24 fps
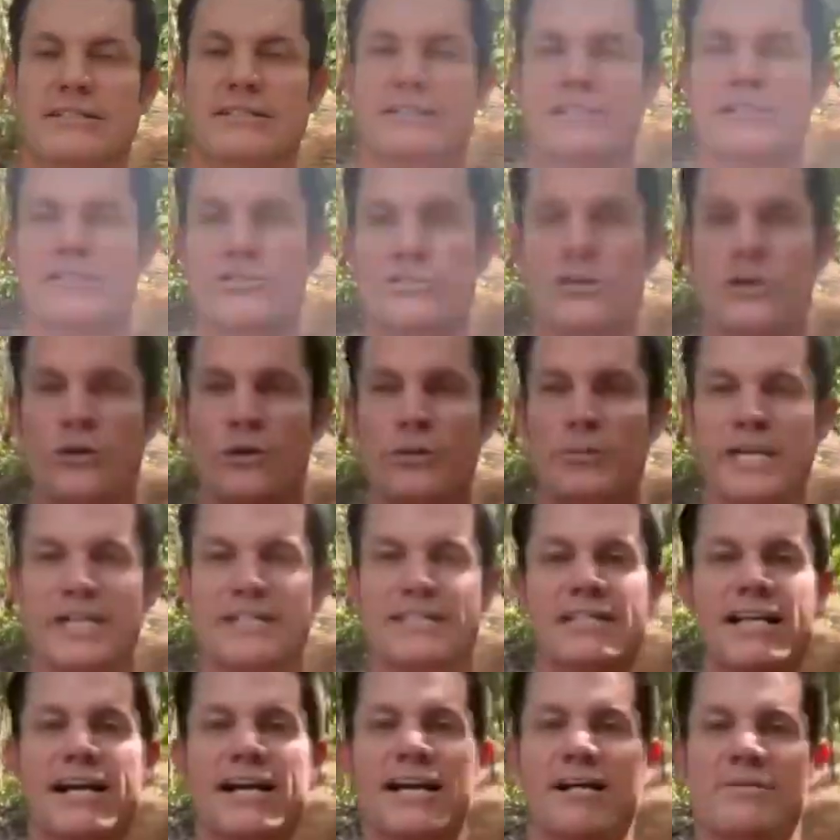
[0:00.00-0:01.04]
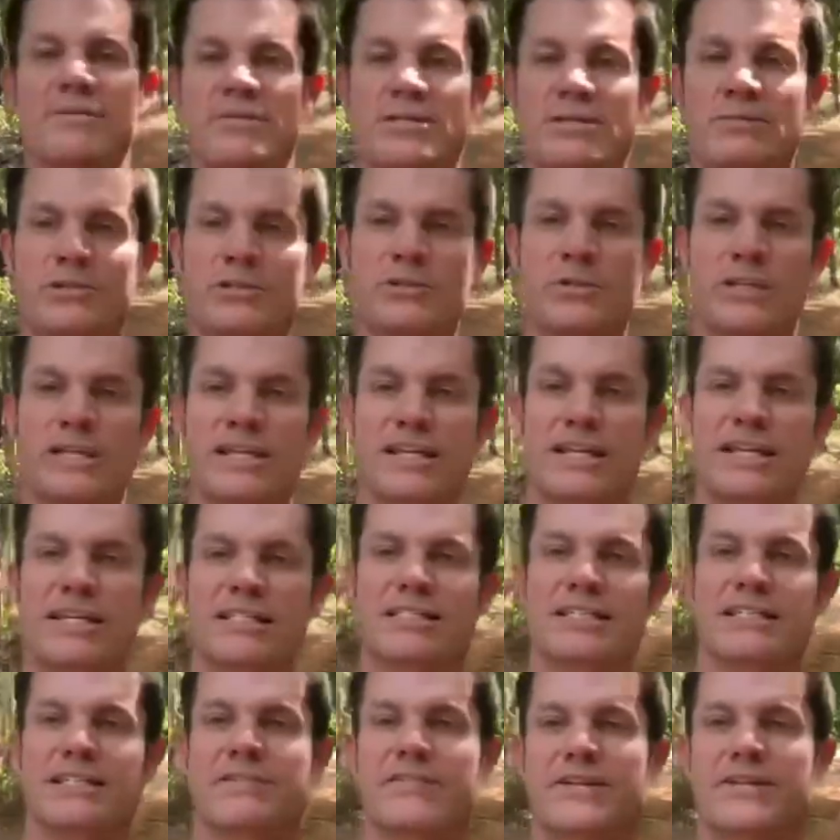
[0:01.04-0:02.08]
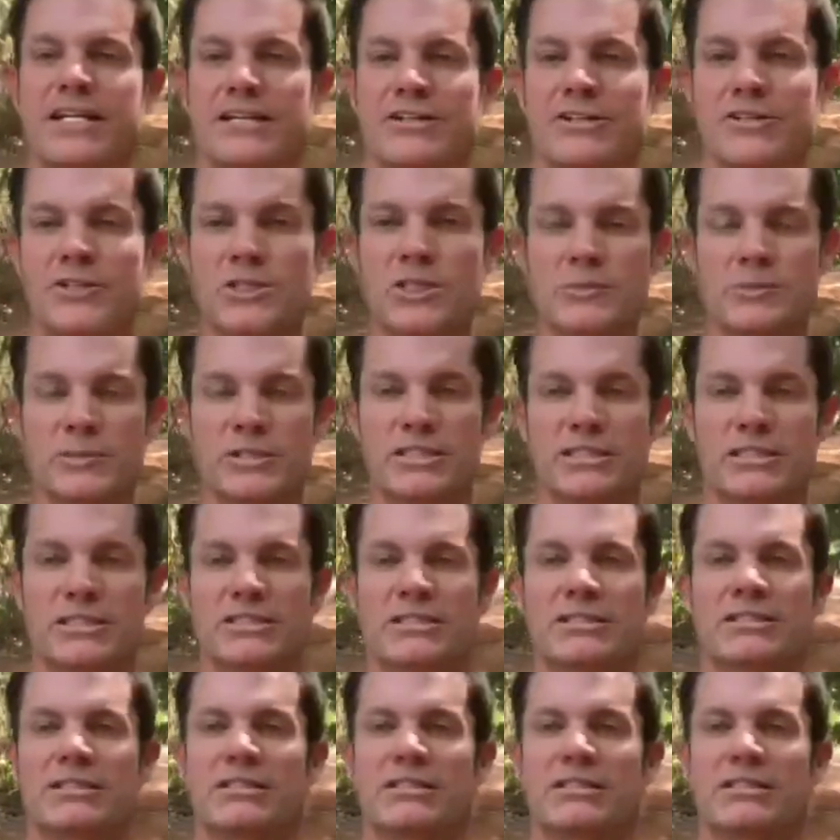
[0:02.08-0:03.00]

so many times in between Thanksgiving and Christmas